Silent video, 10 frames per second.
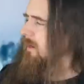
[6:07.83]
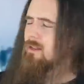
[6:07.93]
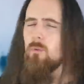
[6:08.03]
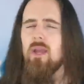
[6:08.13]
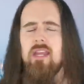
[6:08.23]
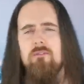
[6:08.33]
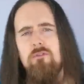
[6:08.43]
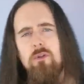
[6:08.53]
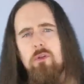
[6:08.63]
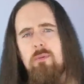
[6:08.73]
Anyway,
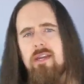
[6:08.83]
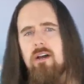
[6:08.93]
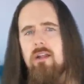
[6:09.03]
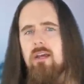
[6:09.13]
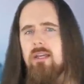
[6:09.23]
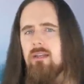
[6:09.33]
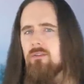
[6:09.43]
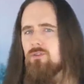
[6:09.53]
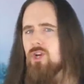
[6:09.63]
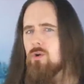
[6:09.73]
even though the Beidana
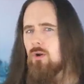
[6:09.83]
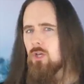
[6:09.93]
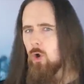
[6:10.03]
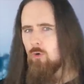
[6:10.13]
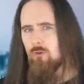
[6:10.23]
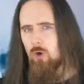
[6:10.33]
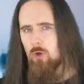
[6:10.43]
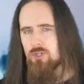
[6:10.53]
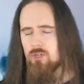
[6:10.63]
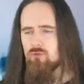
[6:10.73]
is generally
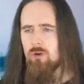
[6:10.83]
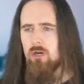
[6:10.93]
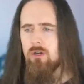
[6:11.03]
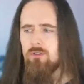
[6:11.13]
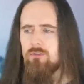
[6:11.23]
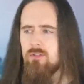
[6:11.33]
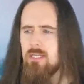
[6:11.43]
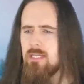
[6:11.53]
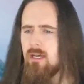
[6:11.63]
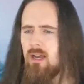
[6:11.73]
overlooked and rarely seen,